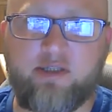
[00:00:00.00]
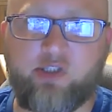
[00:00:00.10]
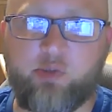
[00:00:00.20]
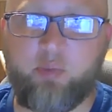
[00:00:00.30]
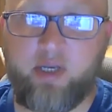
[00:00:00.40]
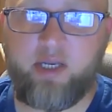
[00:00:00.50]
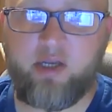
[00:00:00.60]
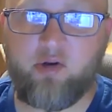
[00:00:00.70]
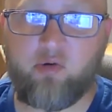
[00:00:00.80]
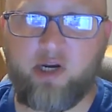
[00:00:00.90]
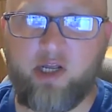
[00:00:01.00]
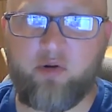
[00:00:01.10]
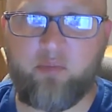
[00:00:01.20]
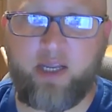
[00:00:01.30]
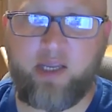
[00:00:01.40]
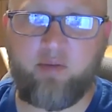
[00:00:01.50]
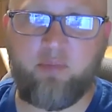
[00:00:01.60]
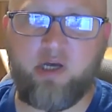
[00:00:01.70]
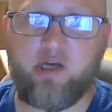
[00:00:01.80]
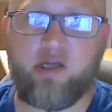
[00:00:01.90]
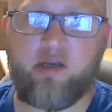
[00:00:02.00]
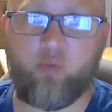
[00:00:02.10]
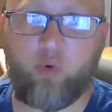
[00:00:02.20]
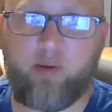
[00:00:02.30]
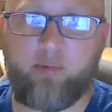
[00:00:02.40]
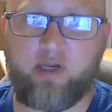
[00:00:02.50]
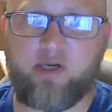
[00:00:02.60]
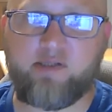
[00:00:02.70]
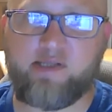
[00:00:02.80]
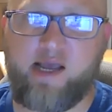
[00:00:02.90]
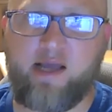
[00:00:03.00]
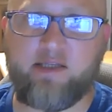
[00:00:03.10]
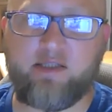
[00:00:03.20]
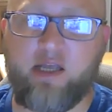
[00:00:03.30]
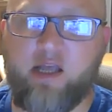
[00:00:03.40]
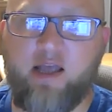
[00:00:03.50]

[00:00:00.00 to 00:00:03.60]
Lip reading: Spitting on the ground, making mud, and wiping out his eyes?